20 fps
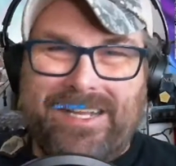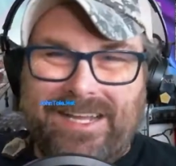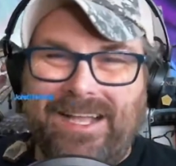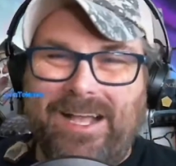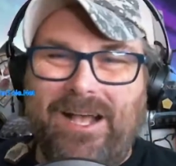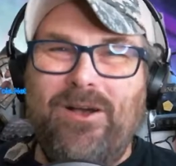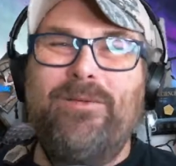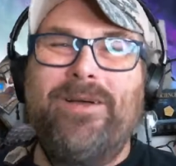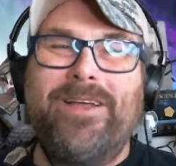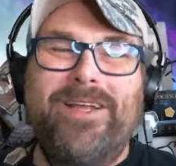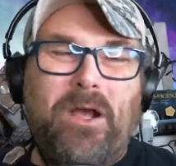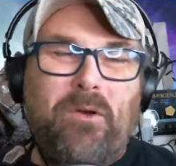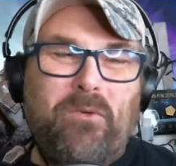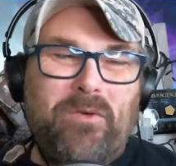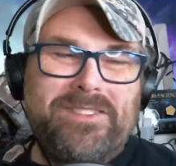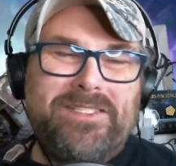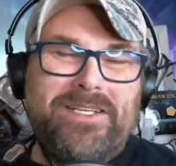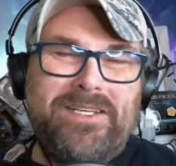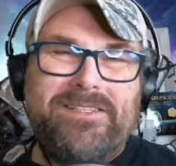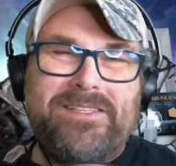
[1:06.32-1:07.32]
Oh my God,
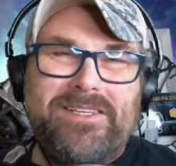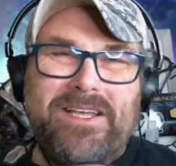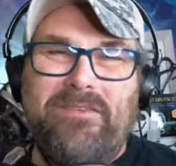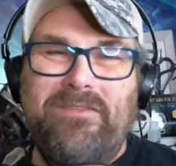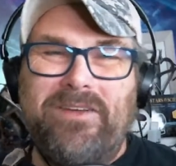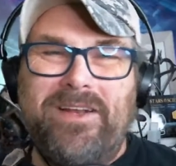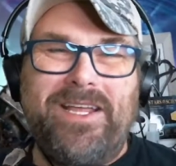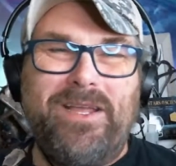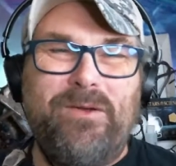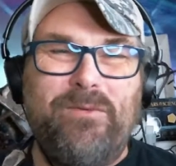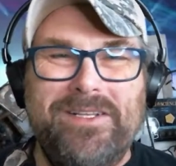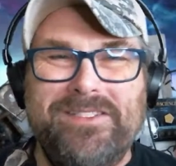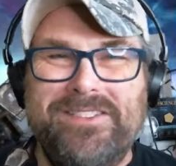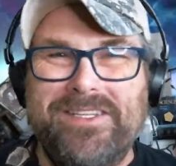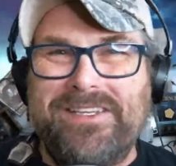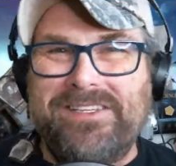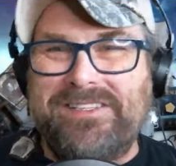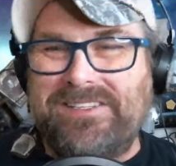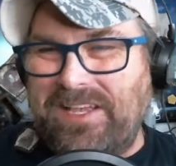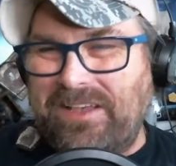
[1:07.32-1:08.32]
was he 70? Was
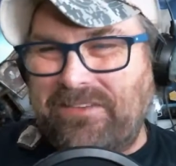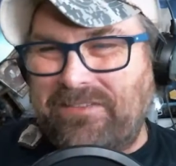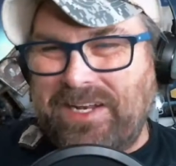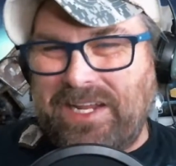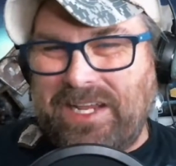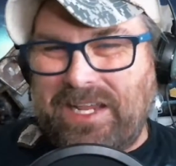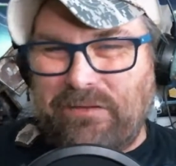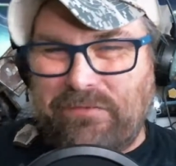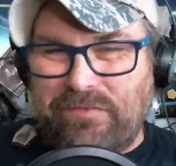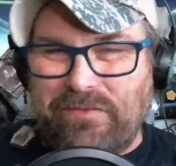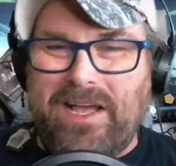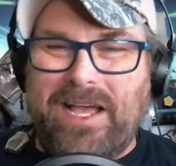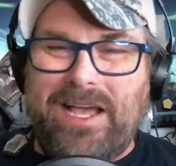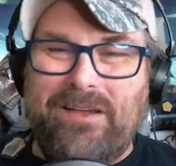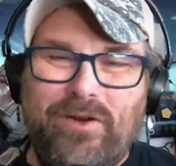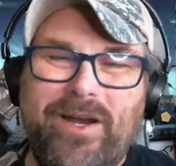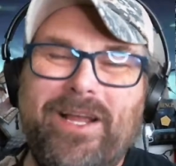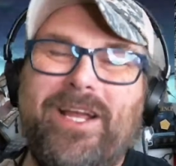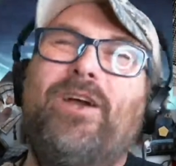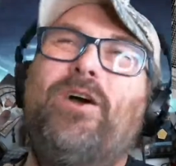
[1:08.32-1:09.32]
he
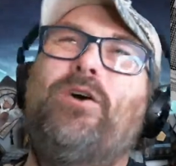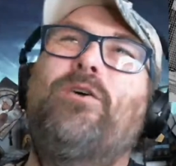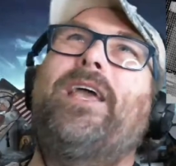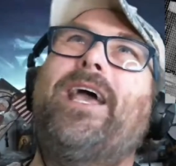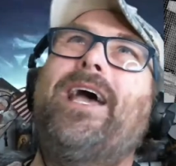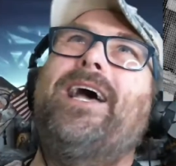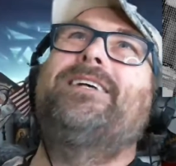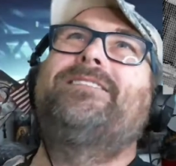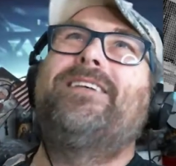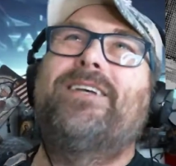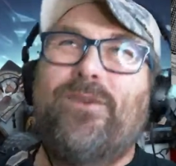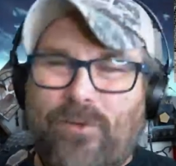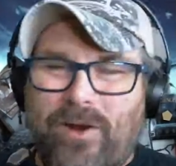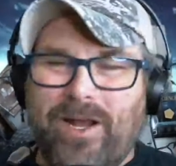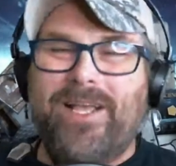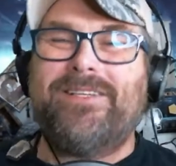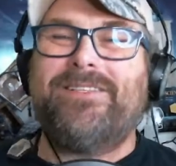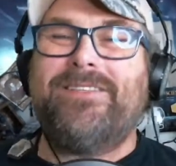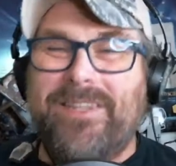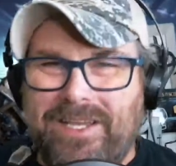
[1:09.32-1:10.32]
75? Rico Kasich,
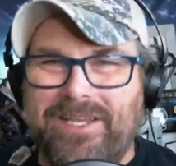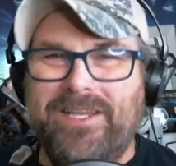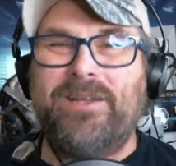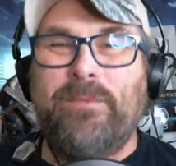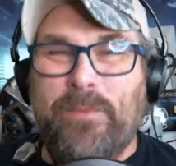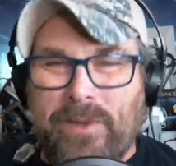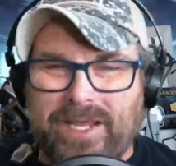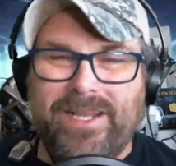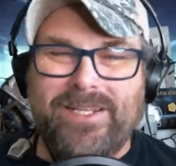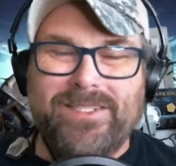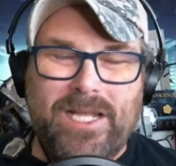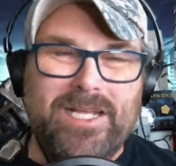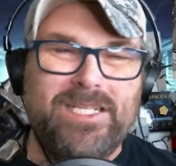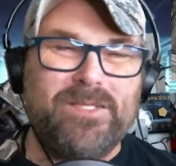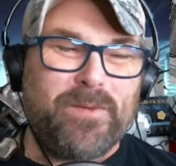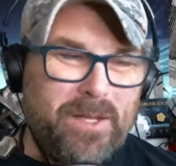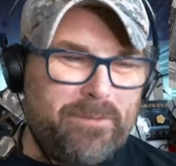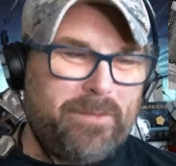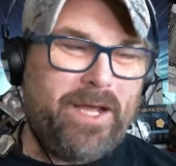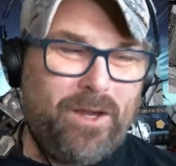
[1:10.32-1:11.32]
rest in peace. I
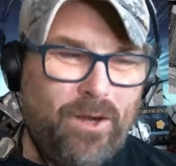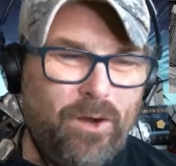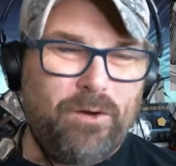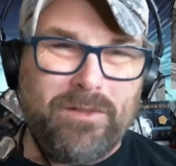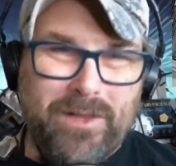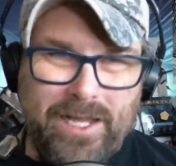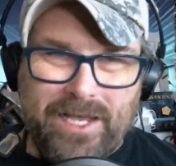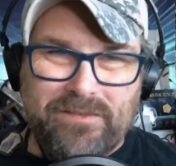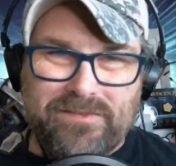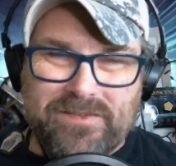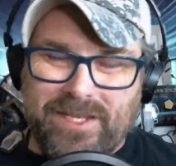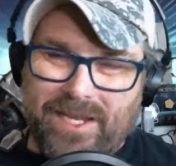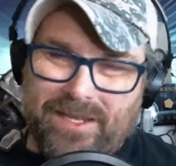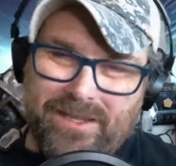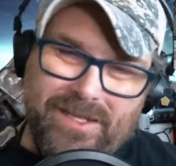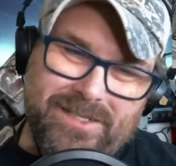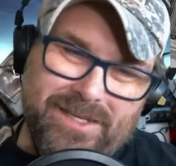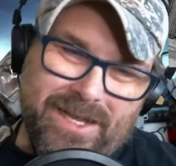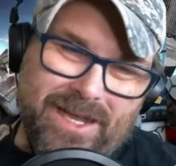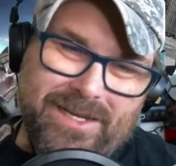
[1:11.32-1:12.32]
spent my whole life saying
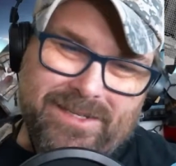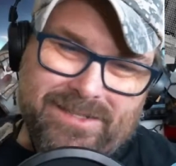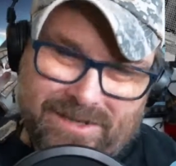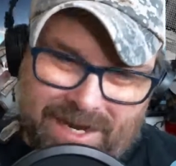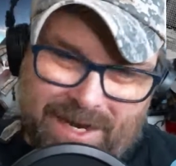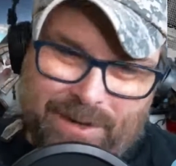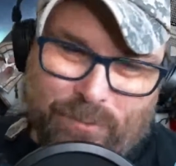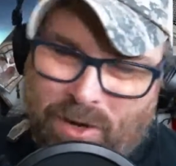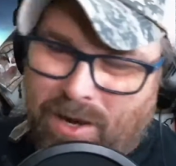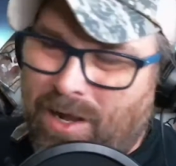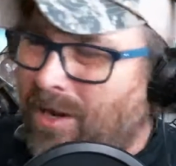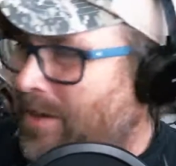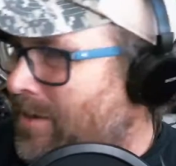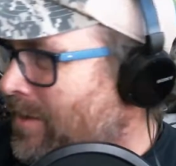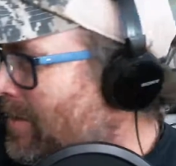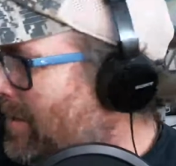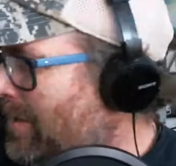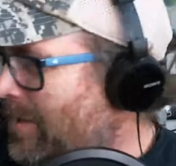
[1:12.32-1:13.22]
this guy's name wrong.